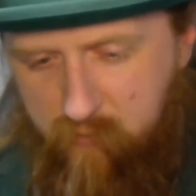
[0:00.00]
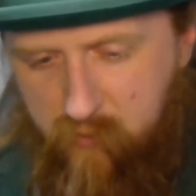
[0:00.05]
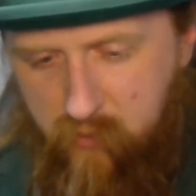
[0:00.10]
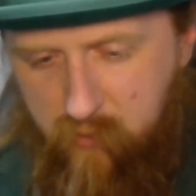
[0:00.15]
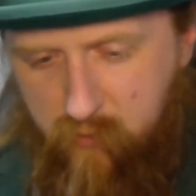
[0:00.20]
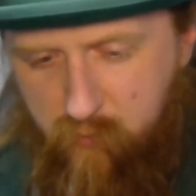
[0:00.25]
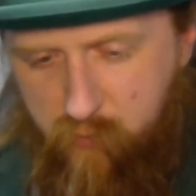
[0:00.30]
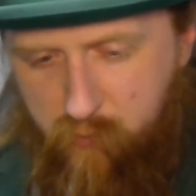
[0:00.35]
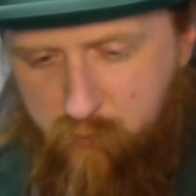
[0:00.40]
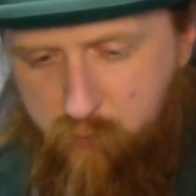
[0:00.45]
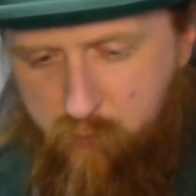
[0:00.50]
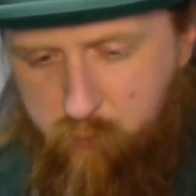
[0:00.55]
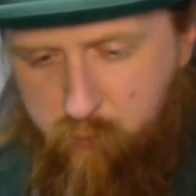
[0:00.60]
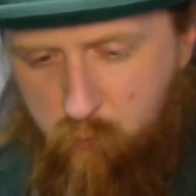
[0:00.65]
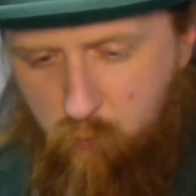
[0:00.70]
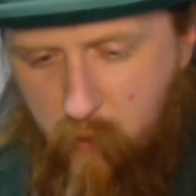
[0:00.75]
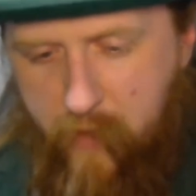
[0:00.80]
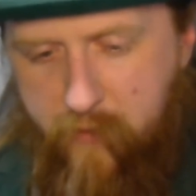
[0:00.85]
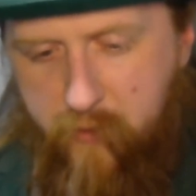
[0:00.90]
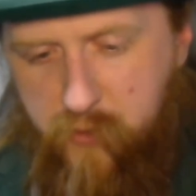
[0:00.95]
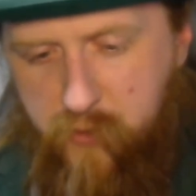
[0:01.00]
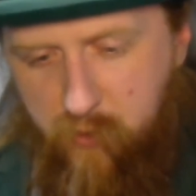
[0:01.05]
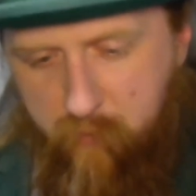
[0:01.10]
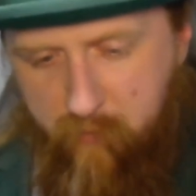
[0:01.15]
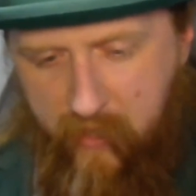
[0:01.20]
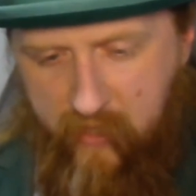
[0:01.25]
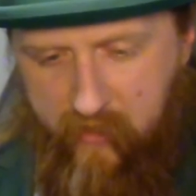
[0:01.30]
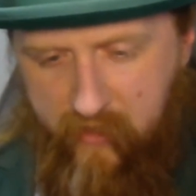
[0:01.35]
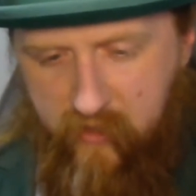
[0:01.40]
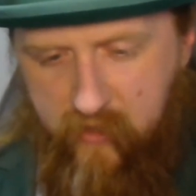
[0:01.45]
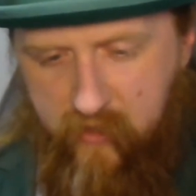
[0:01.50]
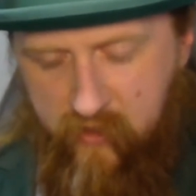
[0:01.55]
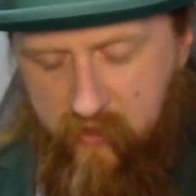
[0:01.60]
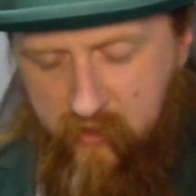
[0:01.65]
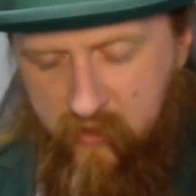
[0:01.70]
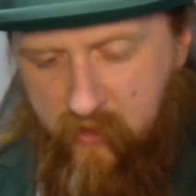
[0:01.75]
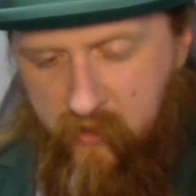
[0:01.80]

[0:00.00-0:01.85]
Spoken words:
were rather traumatic.